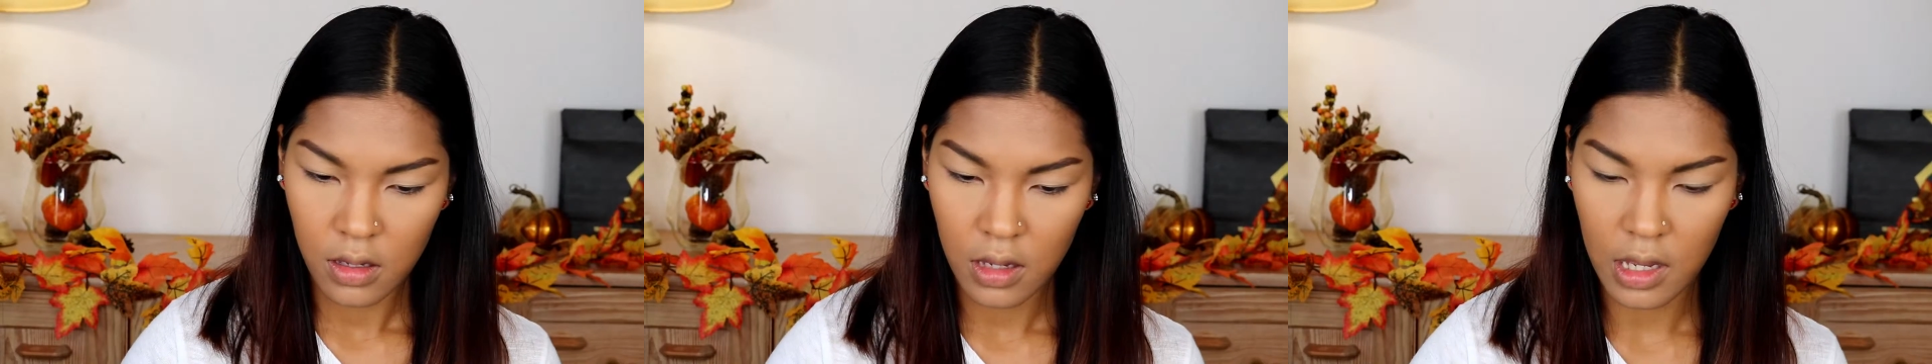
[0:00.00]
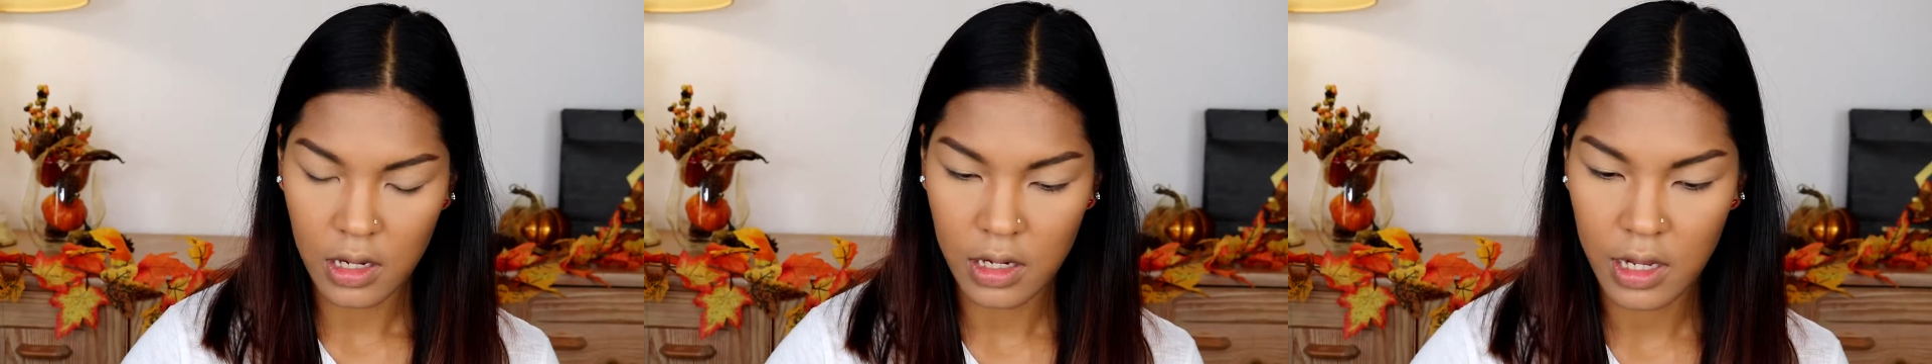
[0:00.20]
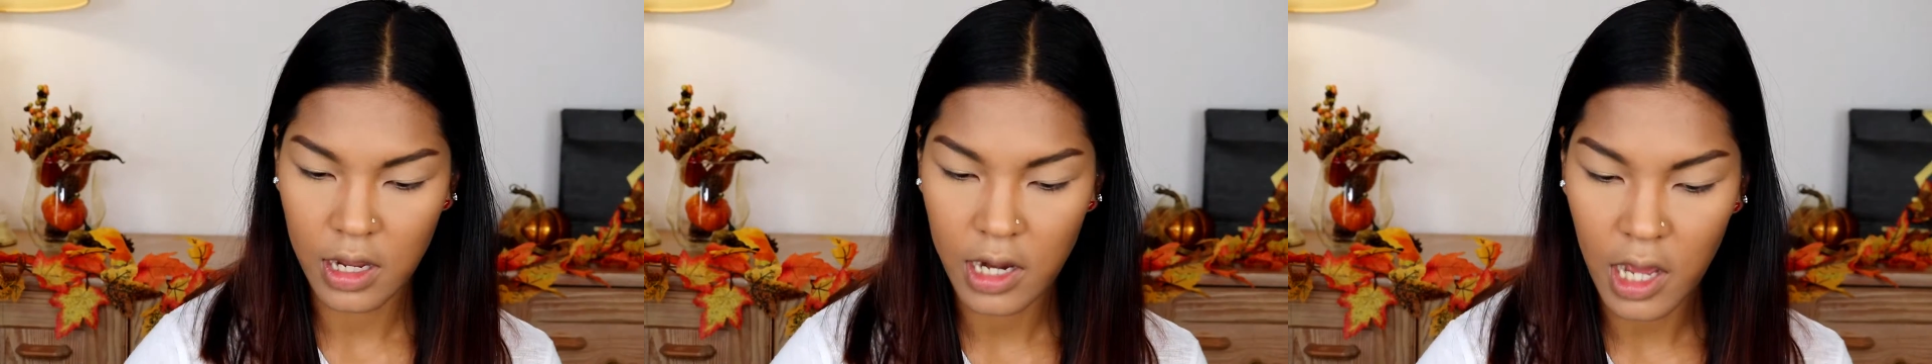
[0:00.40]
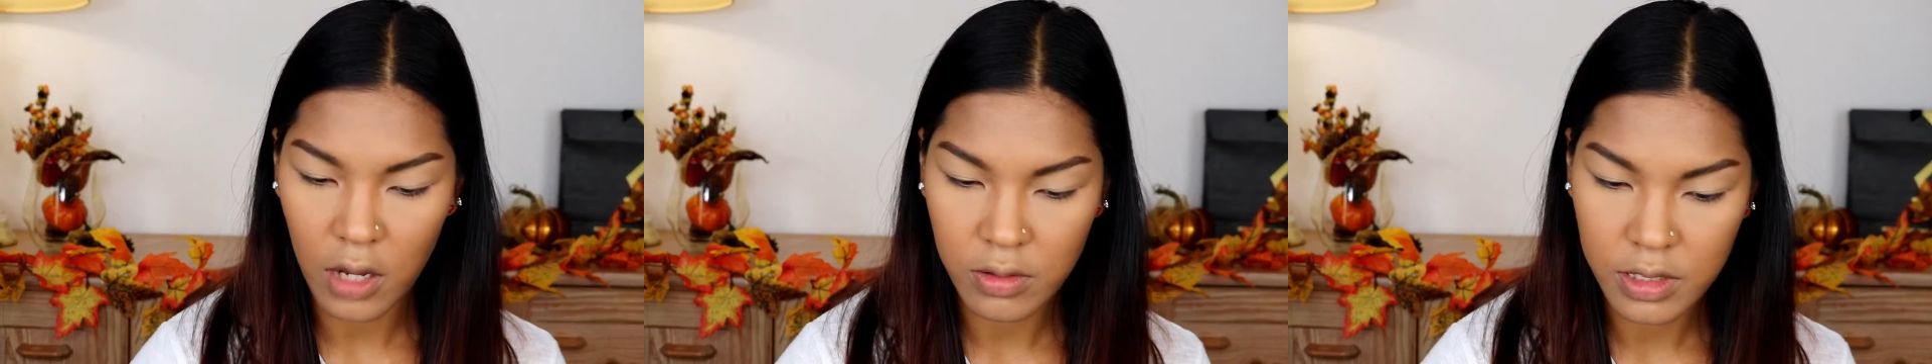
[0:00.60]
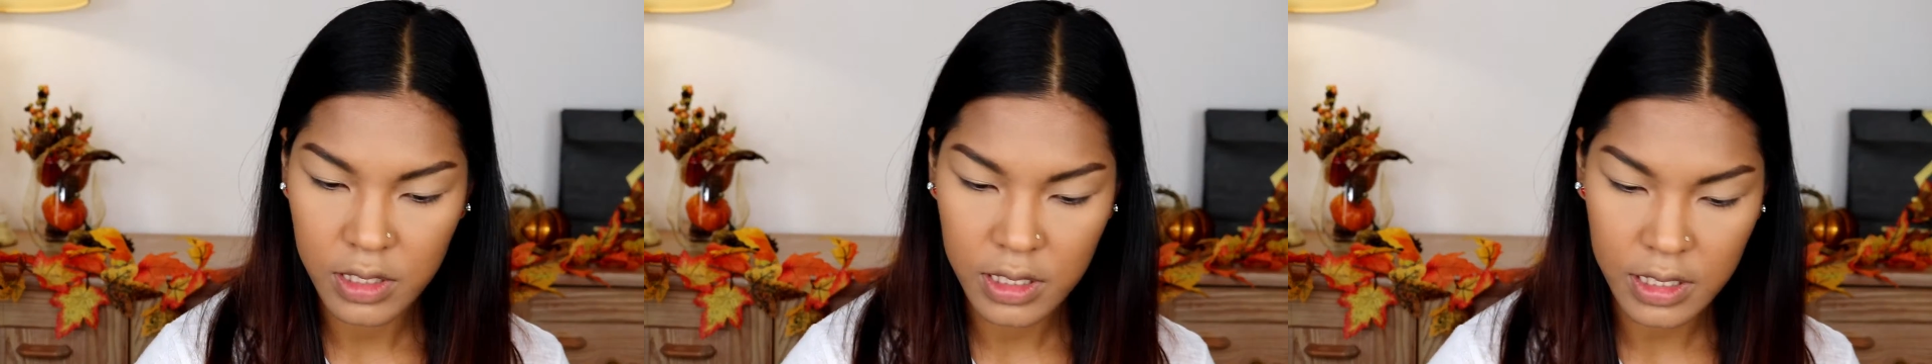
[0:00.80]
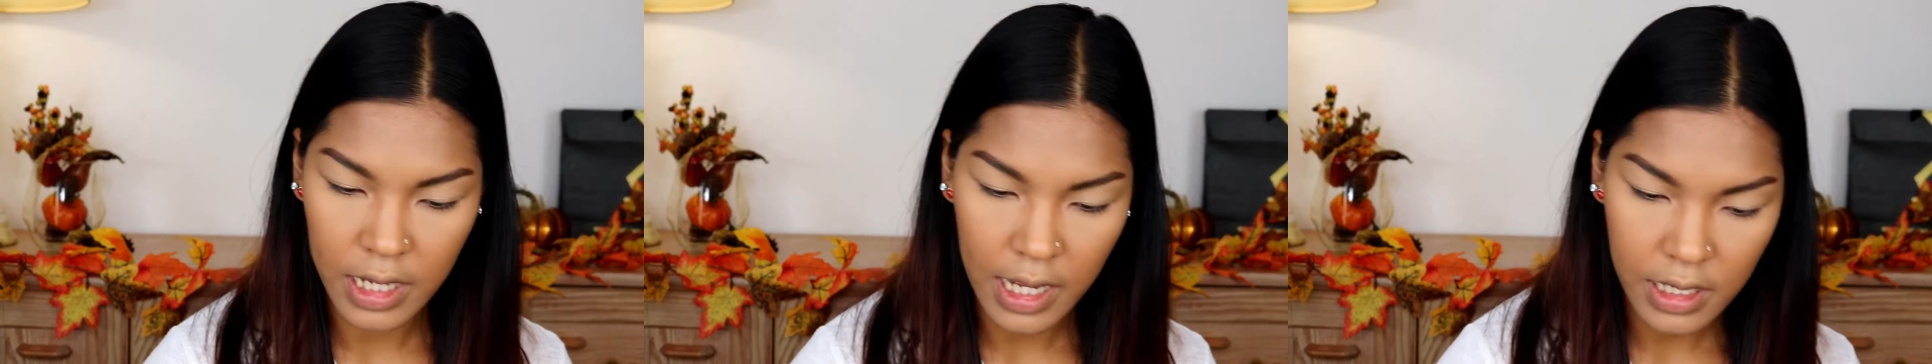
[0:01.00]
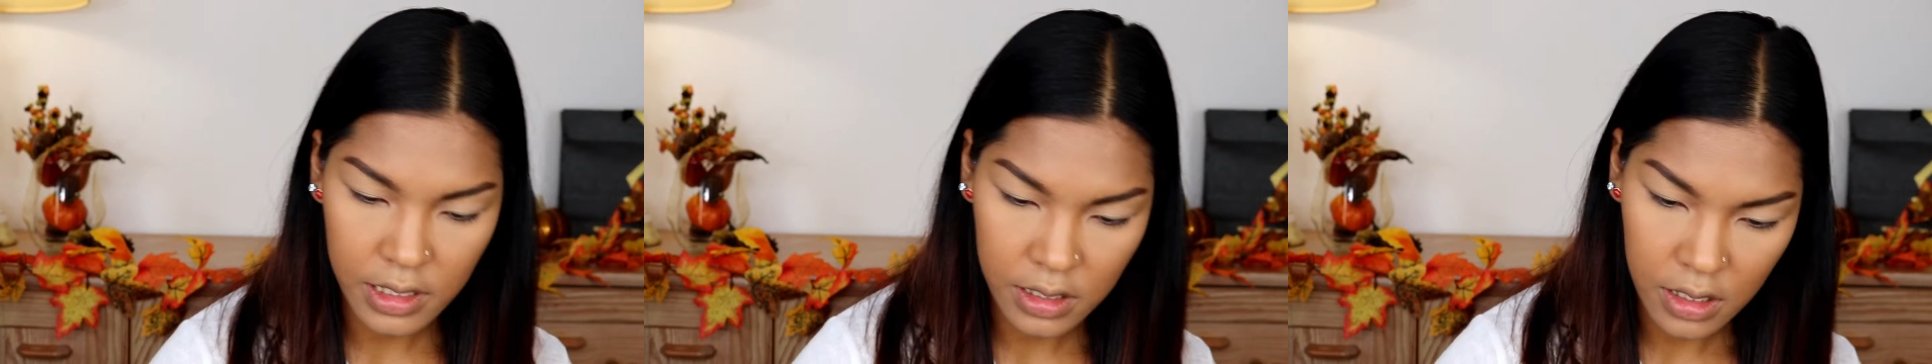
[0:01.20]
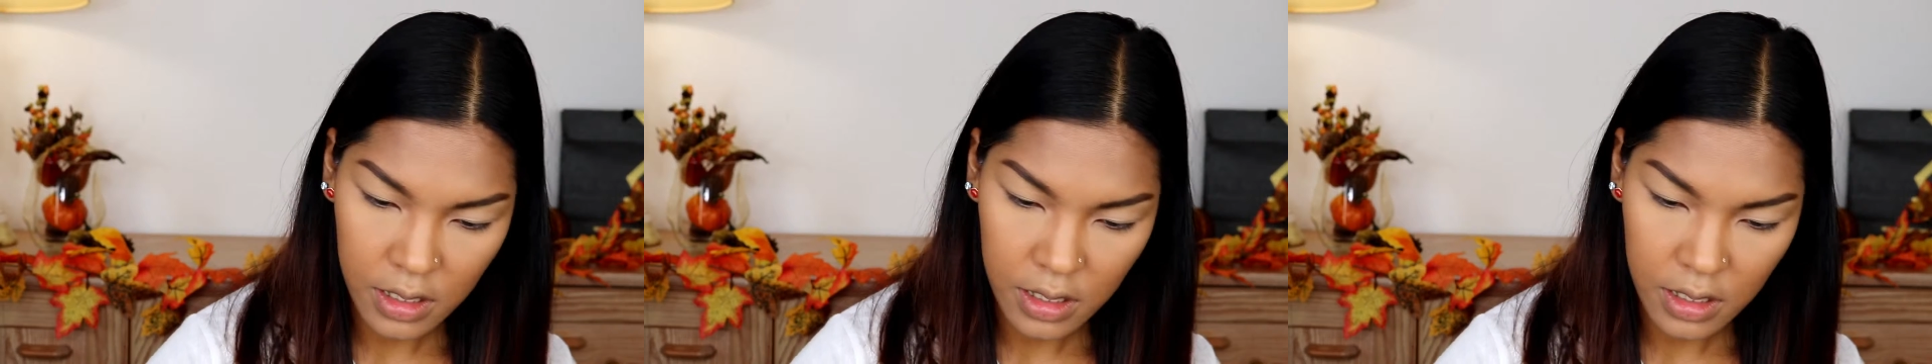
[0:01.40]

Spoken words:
And then I will set